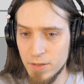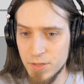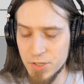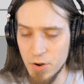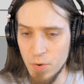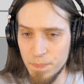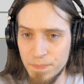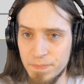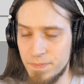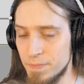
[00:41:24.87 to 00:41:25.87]
So,
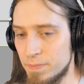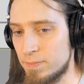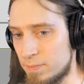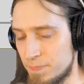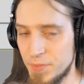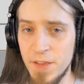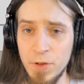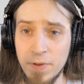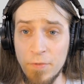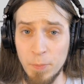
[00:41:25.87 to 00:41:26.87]
if
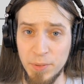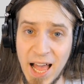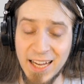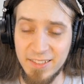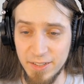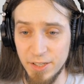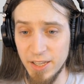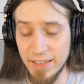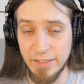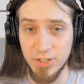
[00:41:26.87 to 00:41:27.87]
you've ever plugged
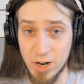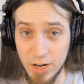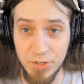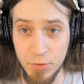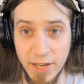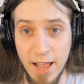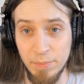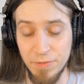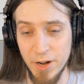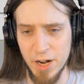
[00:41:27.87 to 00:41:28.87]
a guitar into an
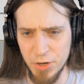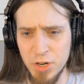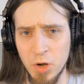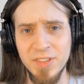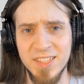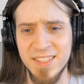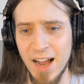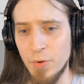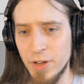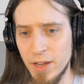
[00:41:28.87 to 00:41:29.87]
amplifier, you know this
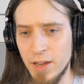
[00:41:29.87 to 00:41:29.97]
sound.